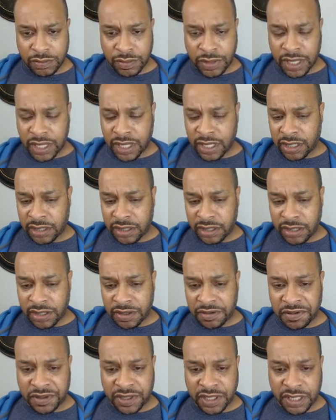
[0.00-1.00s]

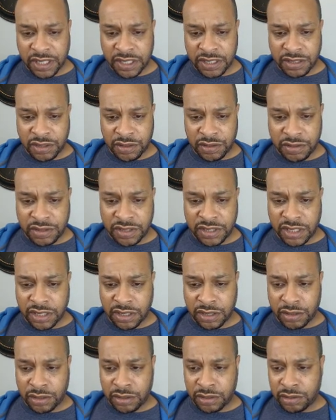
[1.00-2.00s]
Man, everything is on
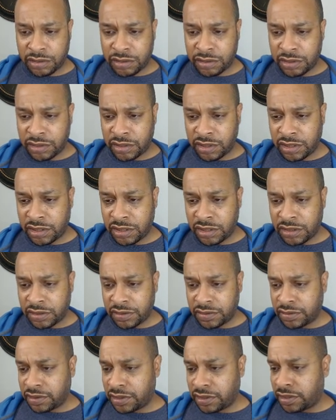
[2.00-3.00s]
sale.
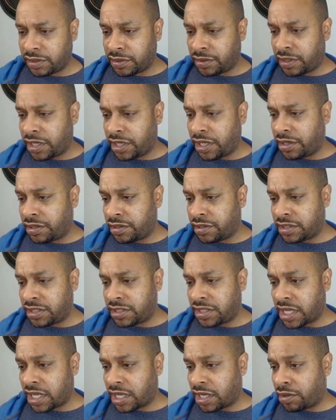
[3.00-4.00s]
Near
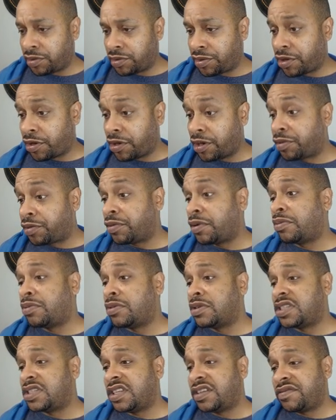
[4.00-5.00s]
is down thirty-three
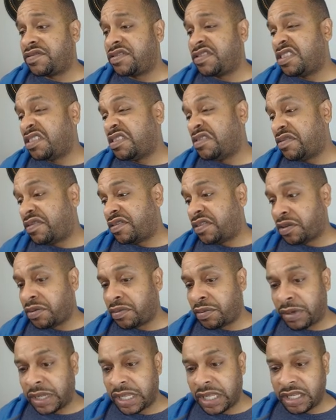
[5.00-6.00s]
percent for the for
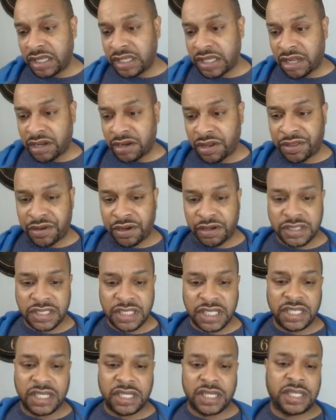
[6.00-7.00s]
the week, down to
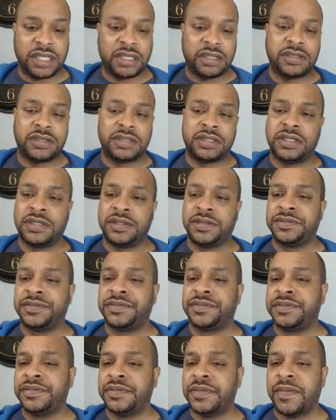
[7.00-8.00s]
thirteen dollars.
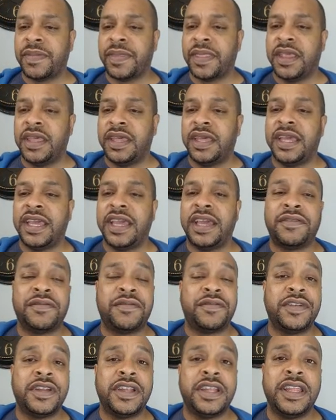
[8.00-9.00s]

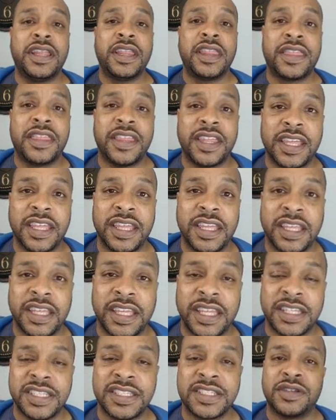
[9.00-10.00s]

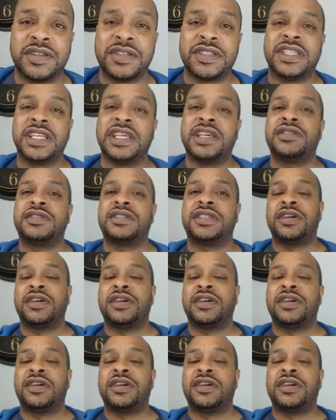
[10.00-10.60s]
Everything is on sale.